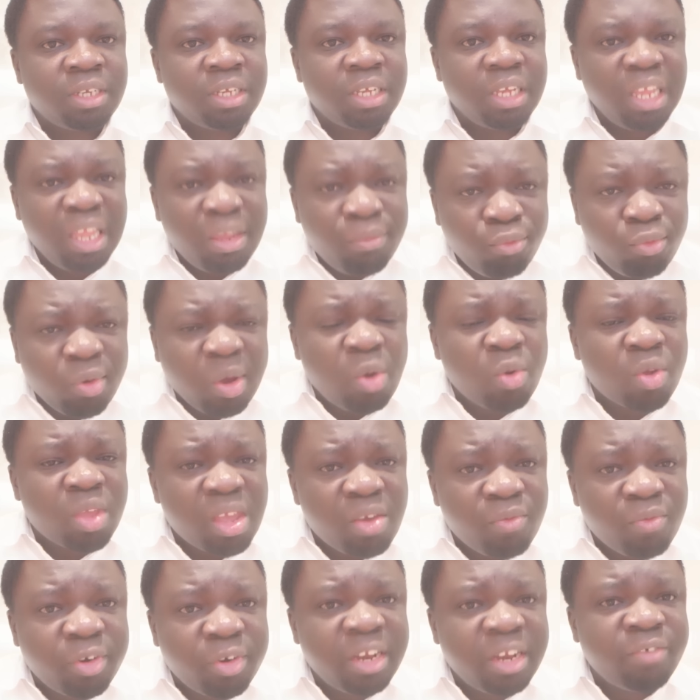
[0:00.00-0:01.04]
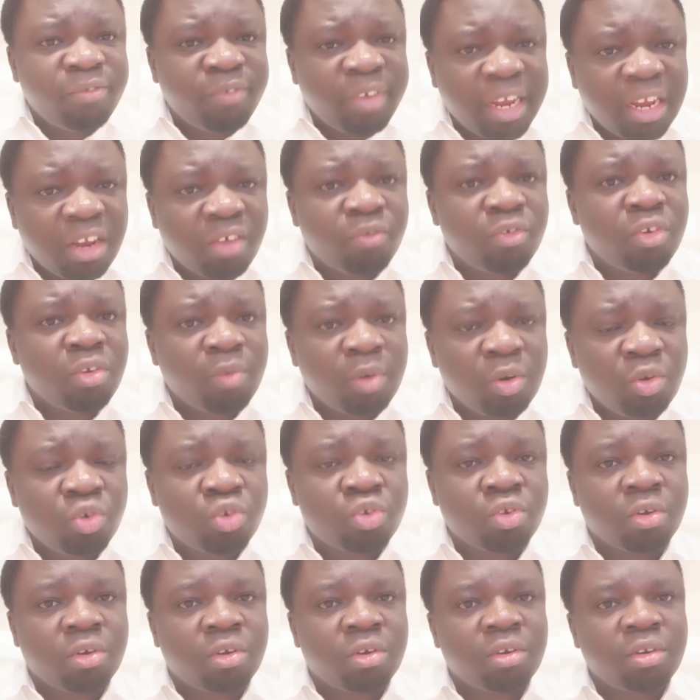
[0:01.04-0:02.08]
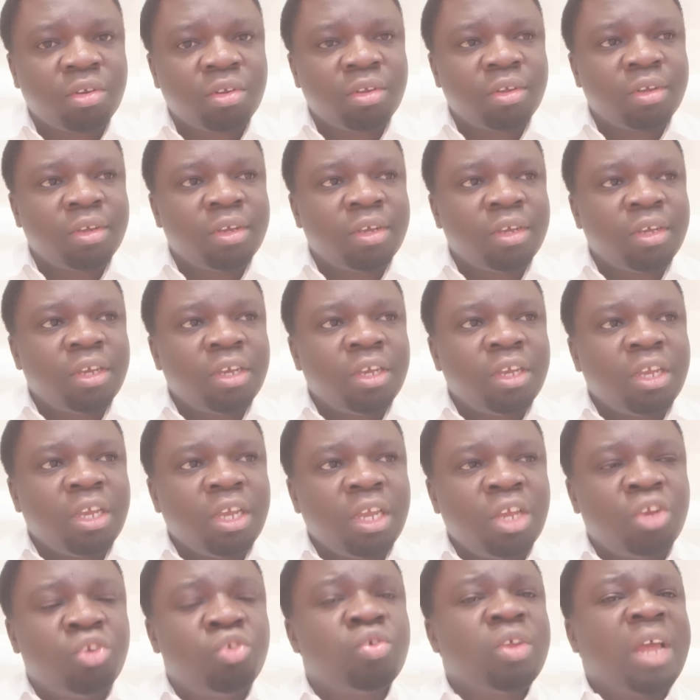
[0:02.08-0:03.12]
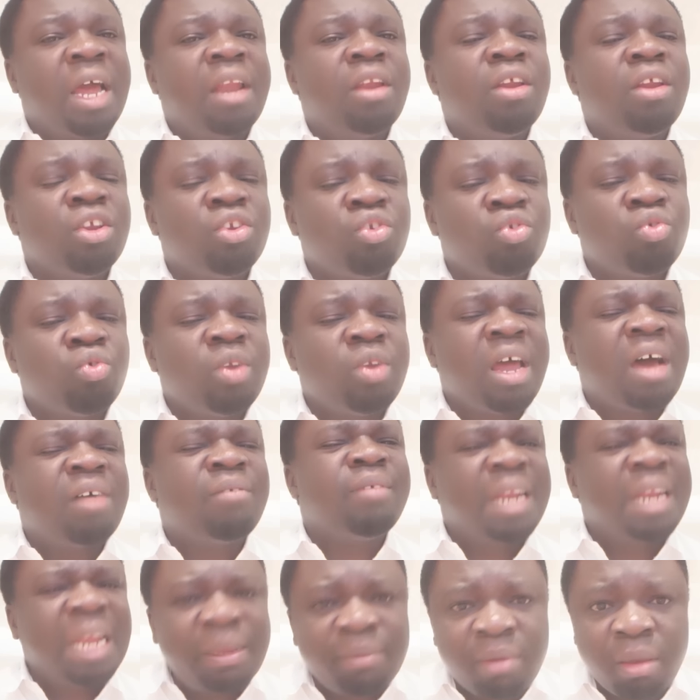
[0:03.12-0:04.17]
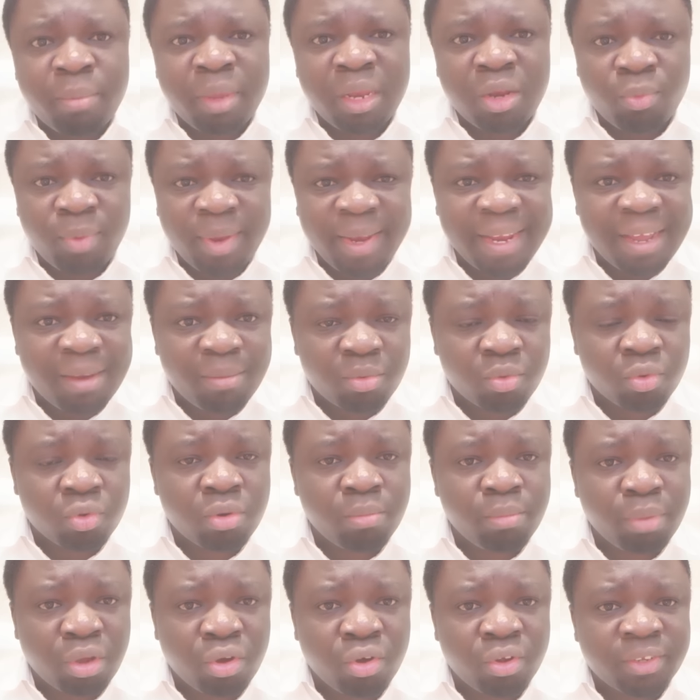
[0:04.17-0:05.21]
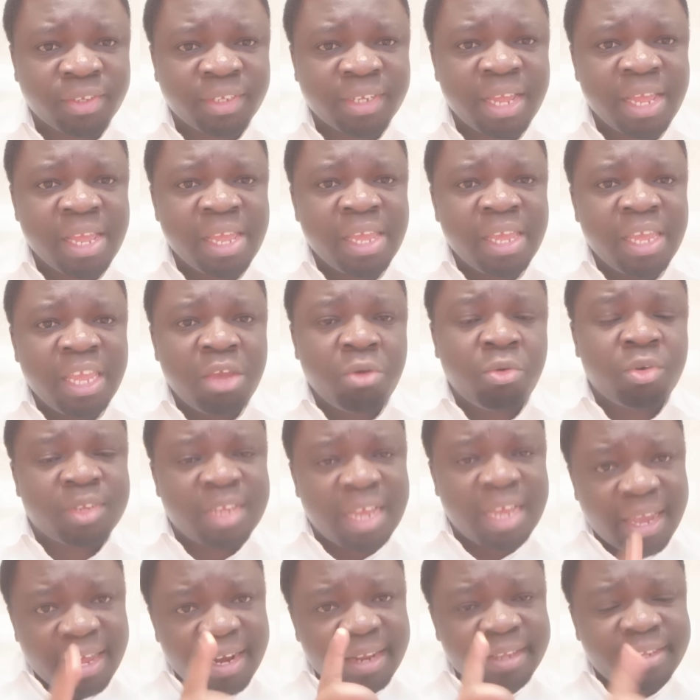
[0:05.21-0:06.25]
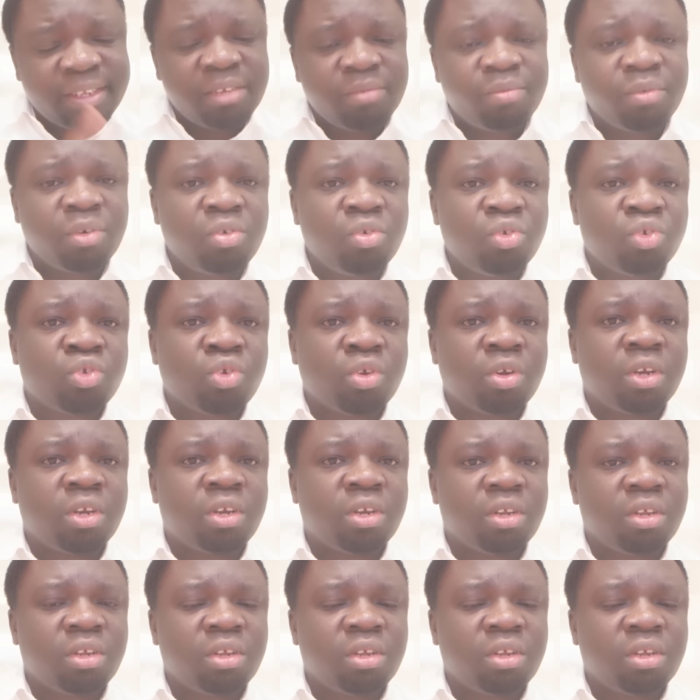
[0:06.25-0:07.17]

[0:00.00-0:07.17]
If you are looking for defender of devolution, It should have never been William Ruto because he was against devolution.